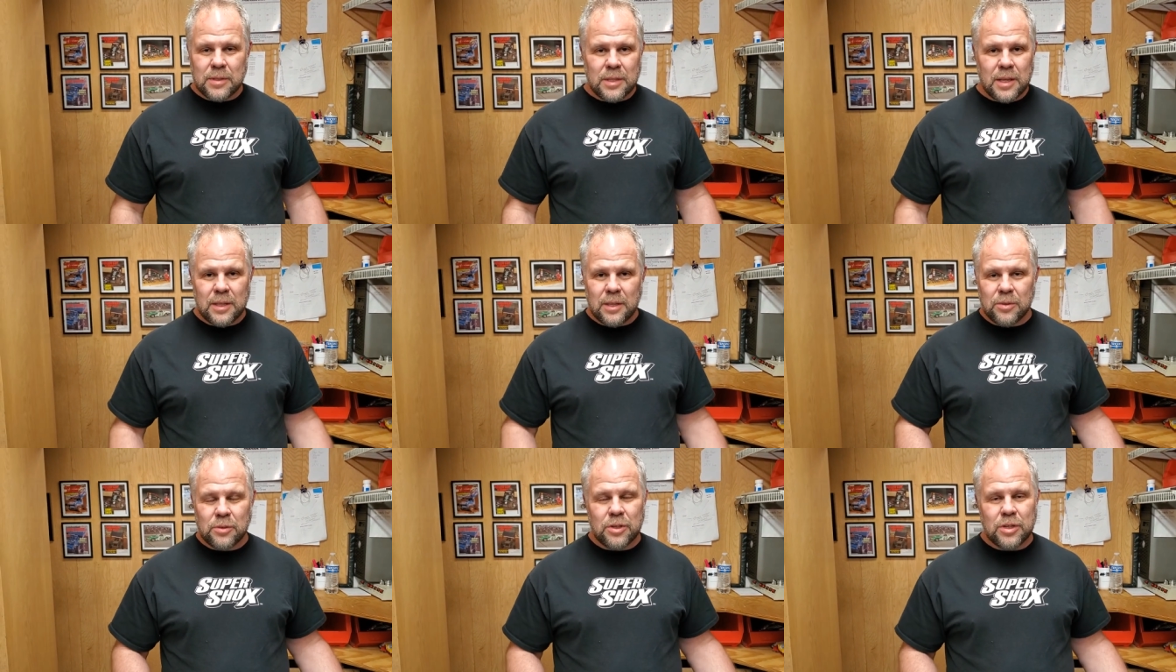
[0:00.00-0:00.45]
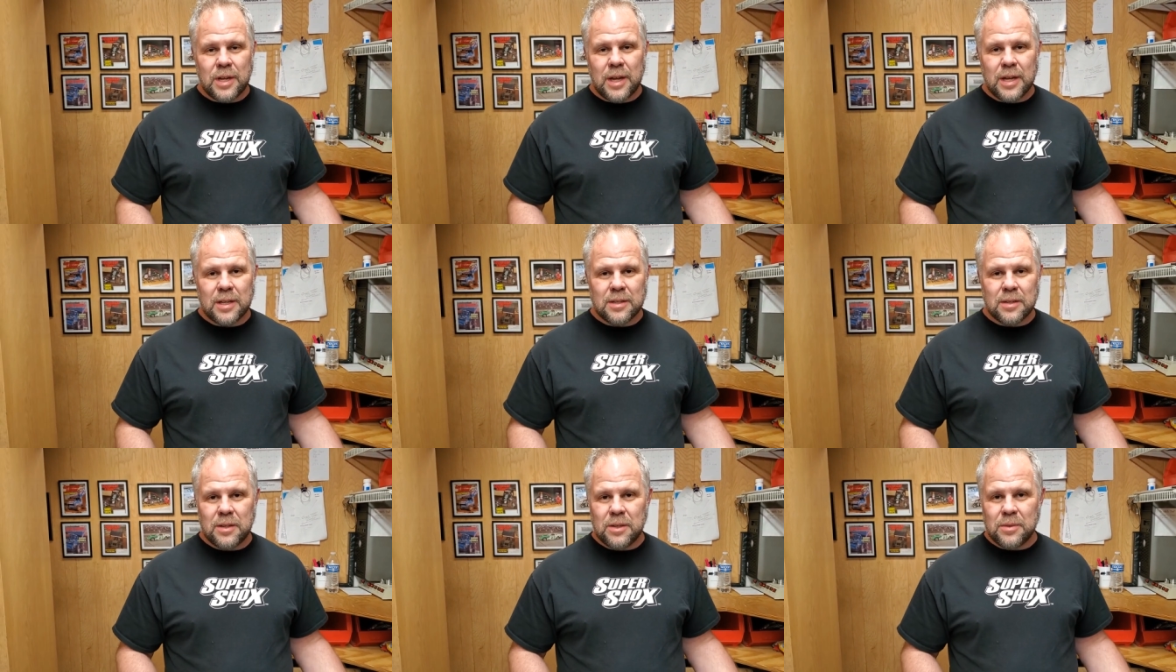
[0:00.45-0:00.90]
Send those
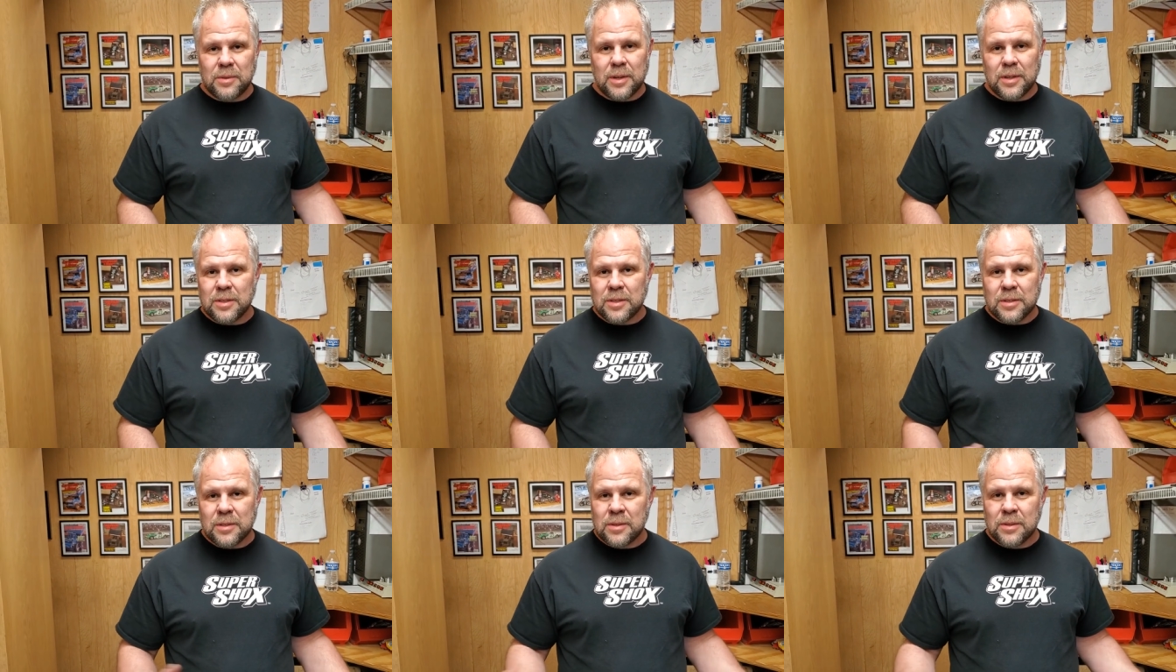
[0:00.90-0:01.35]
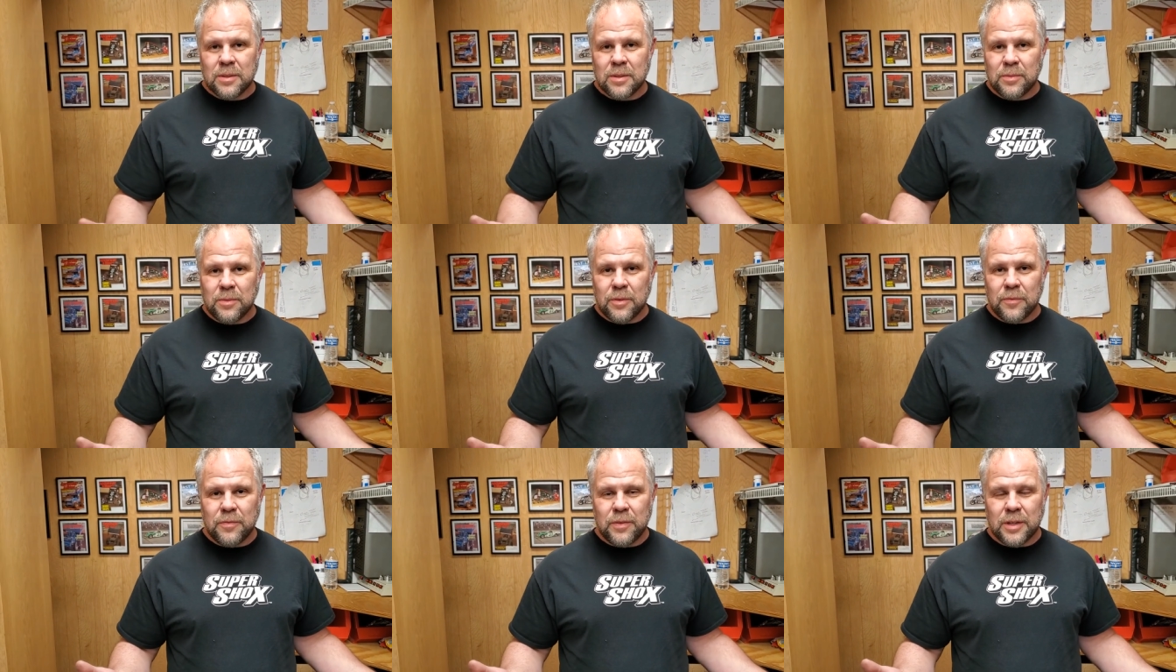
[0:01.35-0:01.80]
shocks into us.
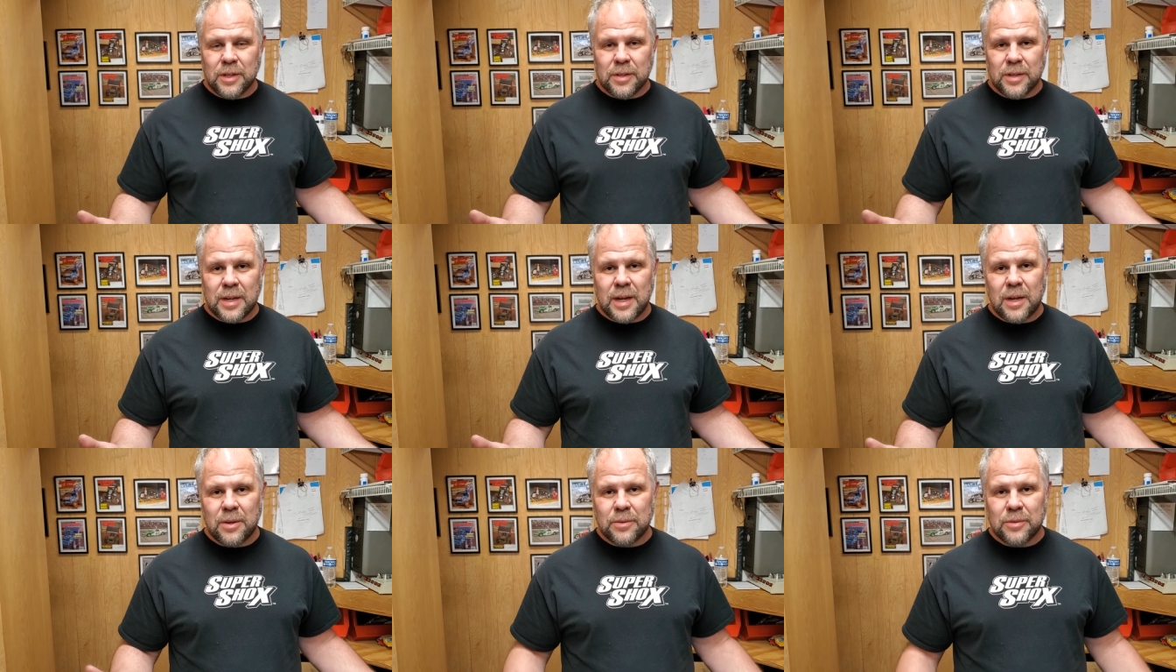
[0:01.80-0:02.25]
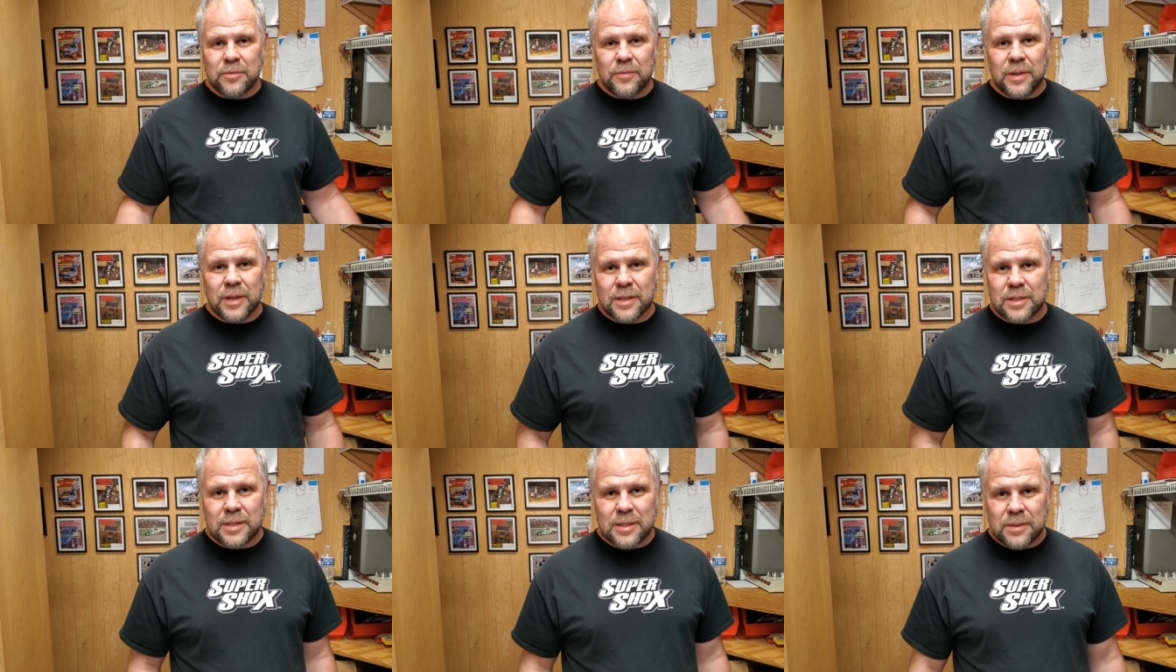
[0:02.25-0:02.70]
We'll figure it out. We'll
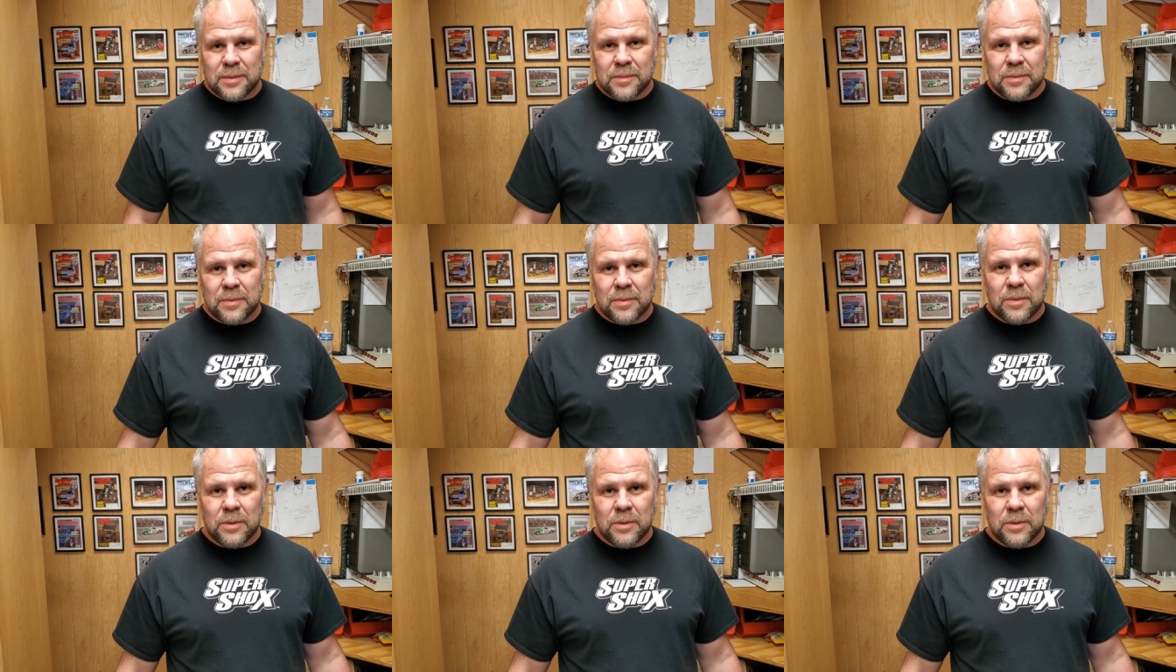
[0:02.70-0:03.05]
fix it.